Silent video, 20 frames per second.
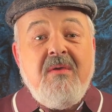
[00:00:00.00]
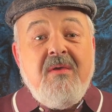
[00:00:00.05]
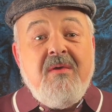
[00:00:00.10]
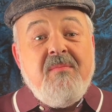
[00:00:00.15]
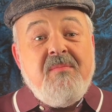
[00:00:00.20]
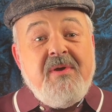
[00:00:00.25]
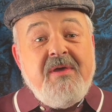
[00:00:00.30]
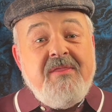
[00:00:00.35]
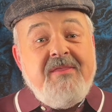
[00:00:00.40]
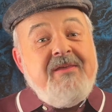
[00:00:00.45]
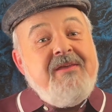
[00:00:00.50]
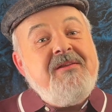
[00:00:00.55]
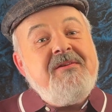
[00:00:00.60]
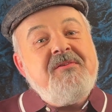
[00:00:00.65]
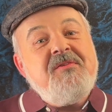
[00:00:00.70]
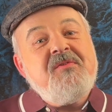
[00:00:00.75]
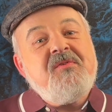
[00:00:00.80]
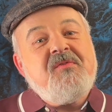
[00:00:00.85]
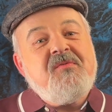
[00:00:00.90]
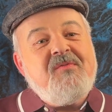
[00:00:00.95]
By the end
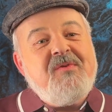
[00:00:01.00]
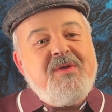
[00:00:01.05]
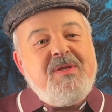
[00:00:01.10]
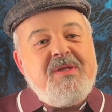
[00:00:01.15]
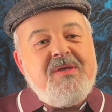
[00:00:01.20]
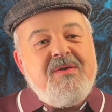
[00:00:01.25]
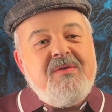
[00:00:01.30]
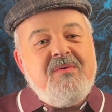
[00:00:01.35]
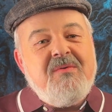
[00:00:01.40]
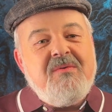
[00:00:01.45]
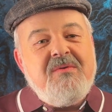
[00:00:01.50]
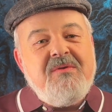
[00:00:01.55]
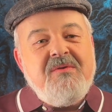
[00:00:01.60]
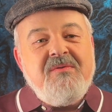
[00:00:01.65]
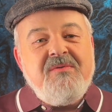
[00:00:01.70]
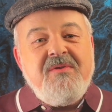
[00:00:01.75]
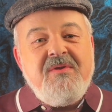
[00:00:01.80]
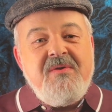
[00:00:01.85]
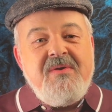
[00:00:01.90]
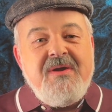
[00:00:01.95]
of this video,
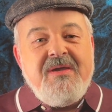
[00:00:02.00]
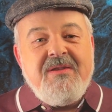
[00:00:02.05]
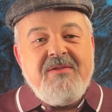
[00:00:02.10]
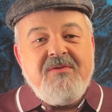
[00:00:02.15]
you'll know how to